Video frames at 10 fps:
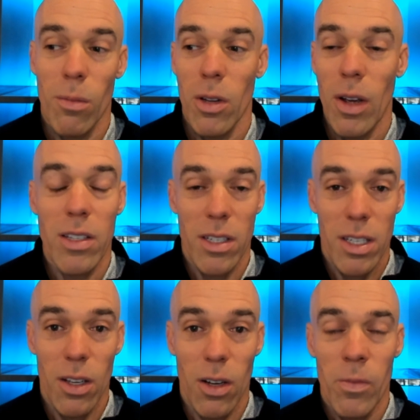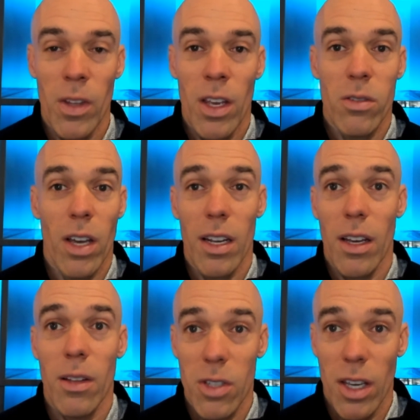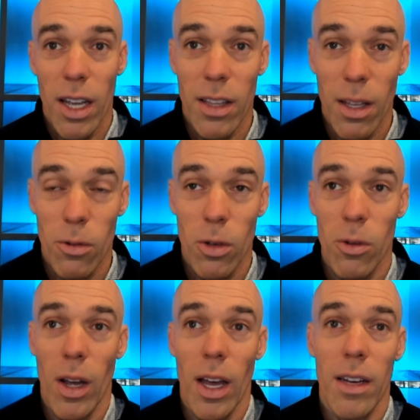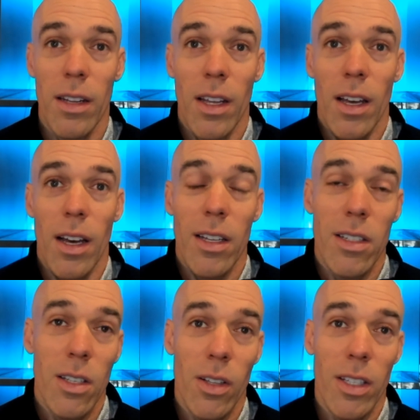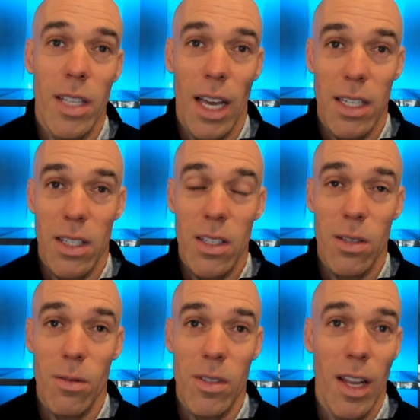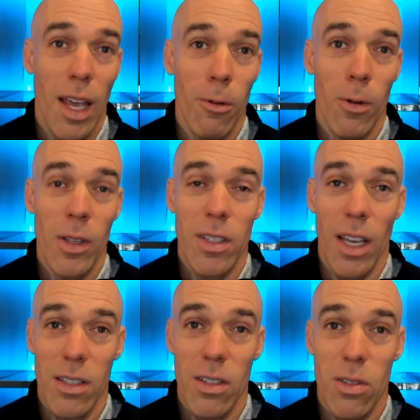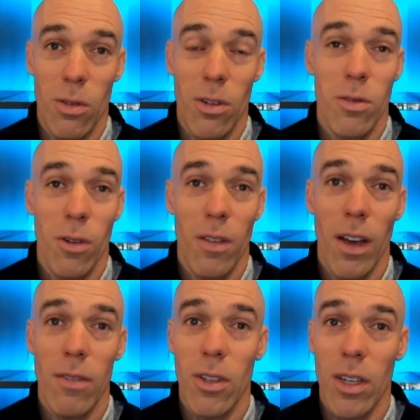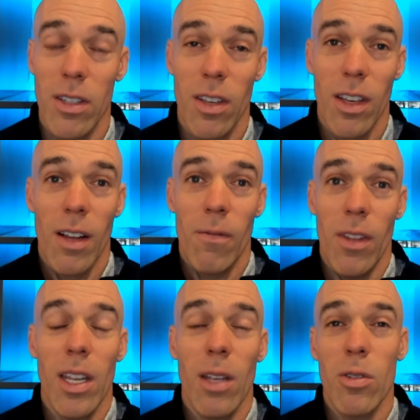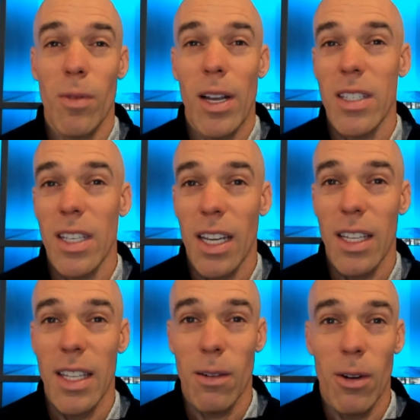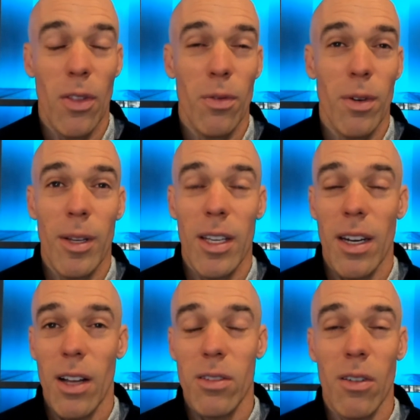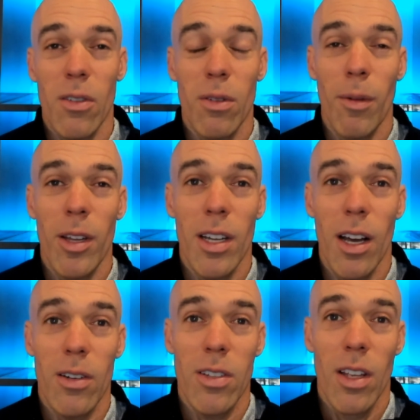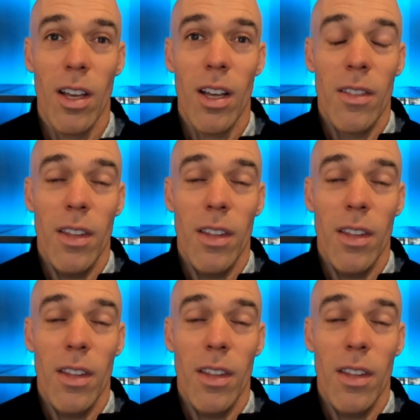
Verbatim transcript: with somebody who has a deal. So I had a guy. There was a guy in that room who had a deal in Texas. It was in Amarillo, Texas, 225 units, and he was raising I think around three million dollars, a little over three million dollars.